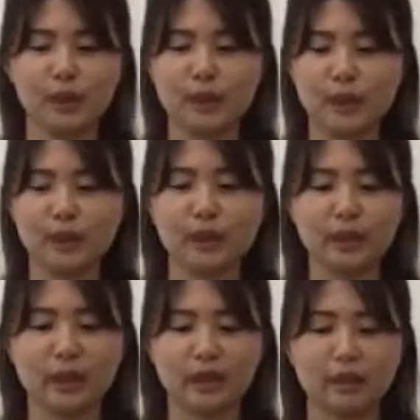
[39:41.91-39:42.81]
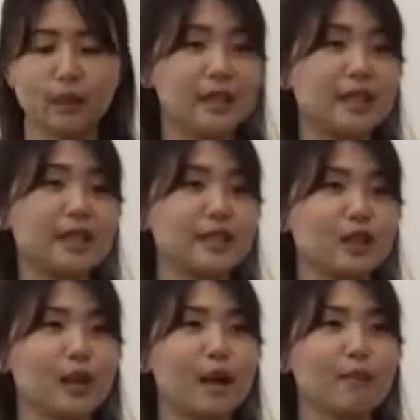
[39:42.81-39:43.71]
you know, uh, if you decided to
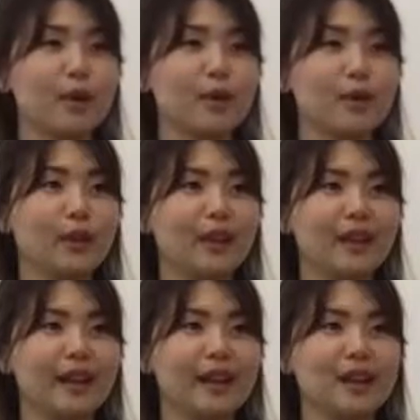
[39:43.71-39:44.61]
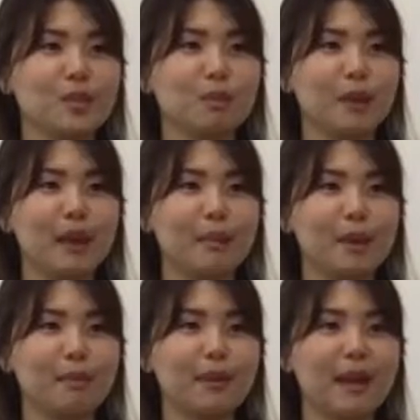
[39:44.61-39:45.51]
come on uh, to become a
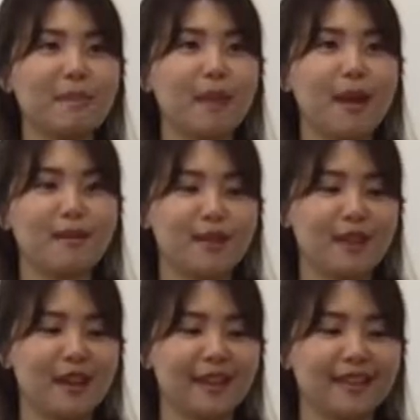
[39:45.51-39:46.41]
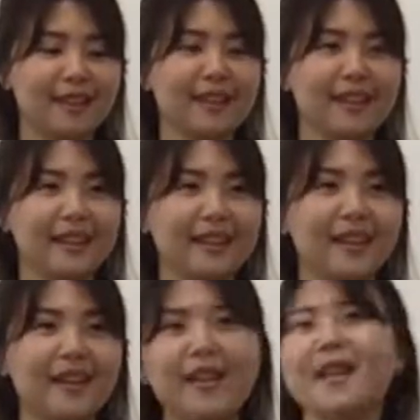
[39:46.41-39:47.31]
plant parent and uh,